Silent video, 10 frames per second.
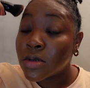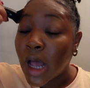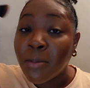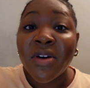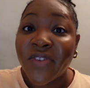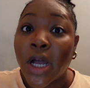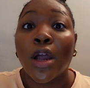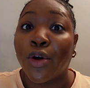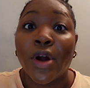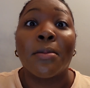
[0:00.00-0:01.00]
I'm a
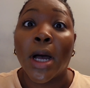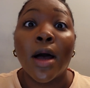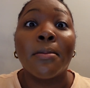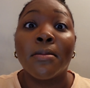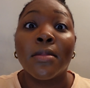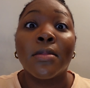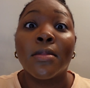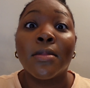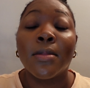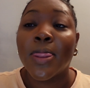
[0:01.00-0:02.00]
fucking grandmom.
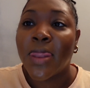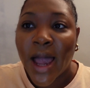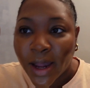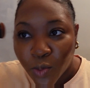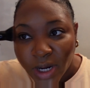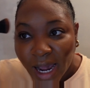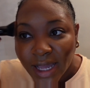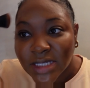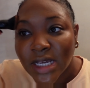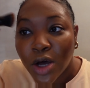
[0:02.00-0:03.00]
Like, when
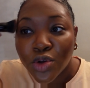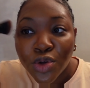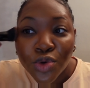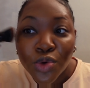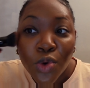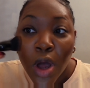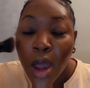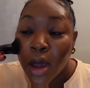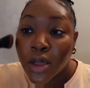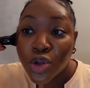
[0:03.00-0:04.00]
I tell you,
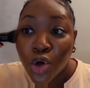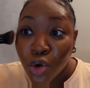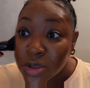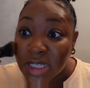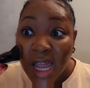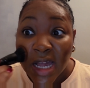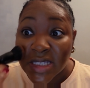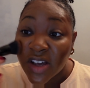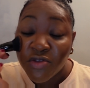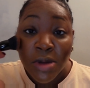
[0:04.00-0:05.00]
those days
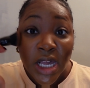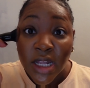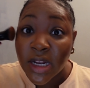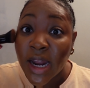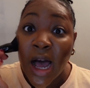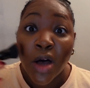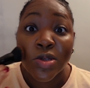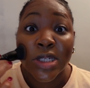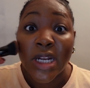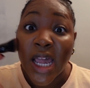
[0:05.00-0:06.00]
of me getting in the
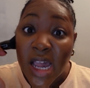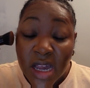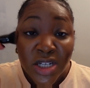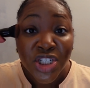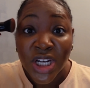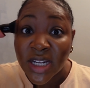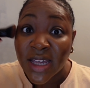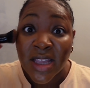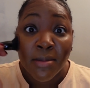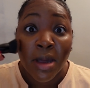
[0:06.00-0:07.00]
house late and shit
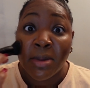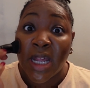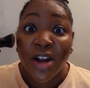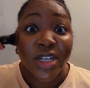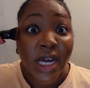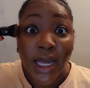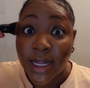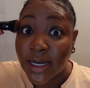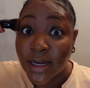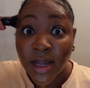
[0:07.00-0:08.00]
like that, baby, they're
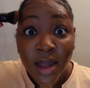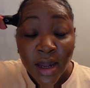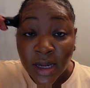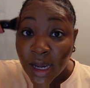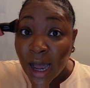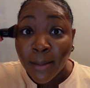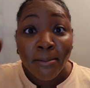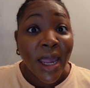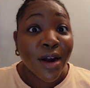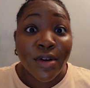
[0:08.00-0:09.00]
done. I'm
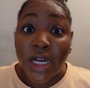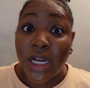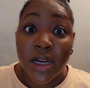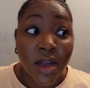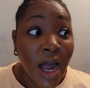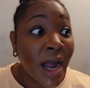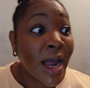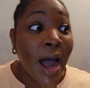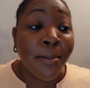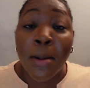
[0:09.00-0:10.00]
married.
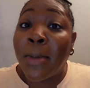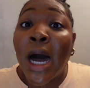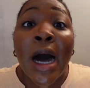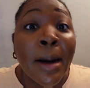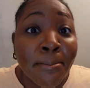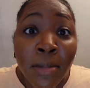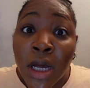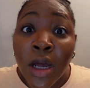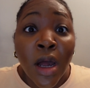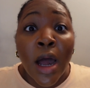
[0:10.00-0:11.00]
I'm a mom.
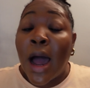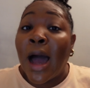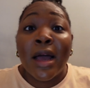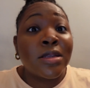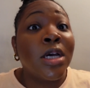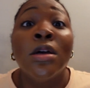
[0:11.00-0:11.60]
Like,